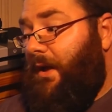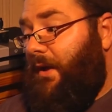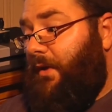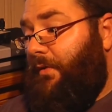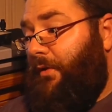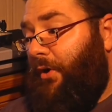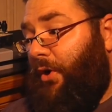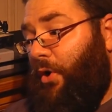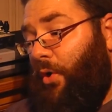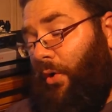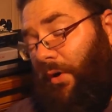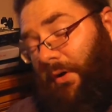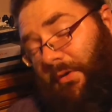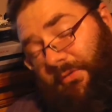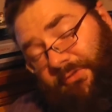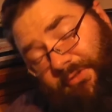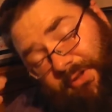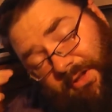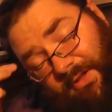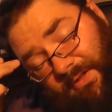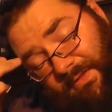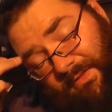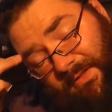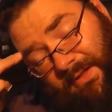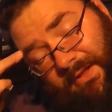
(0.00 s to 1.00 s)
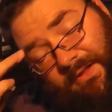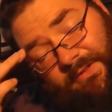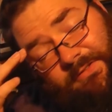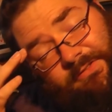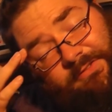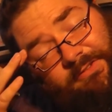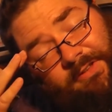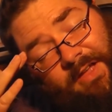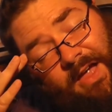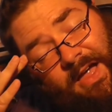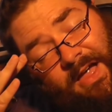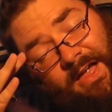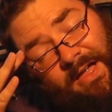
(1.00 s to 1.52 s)
the coils
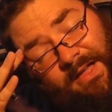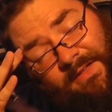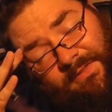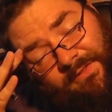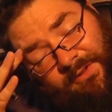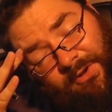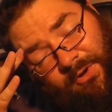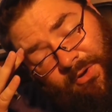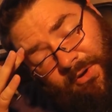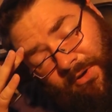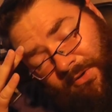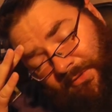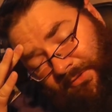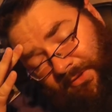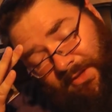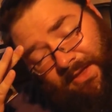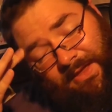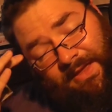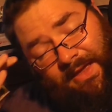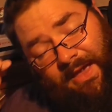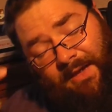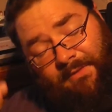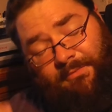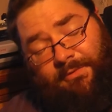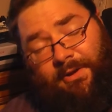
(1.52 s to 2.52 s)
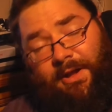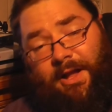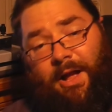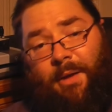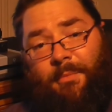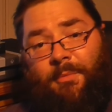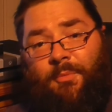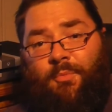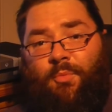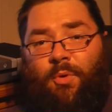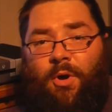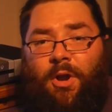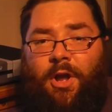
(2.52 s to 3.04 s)
that you can get for it
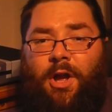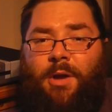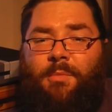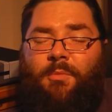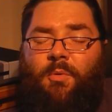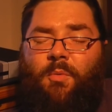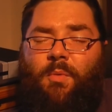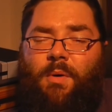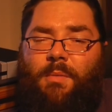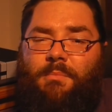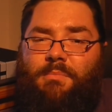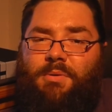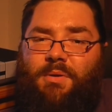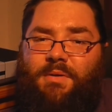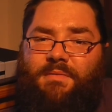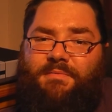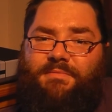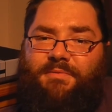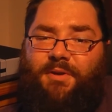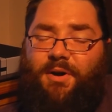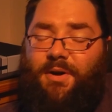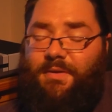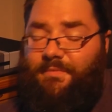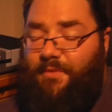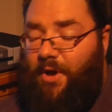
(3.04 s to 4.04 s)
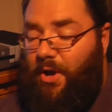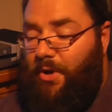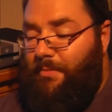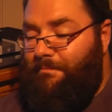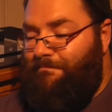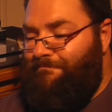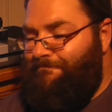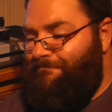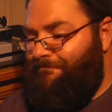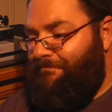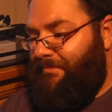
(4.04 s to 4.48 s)
come in 1 ohm or 1.5 ohm,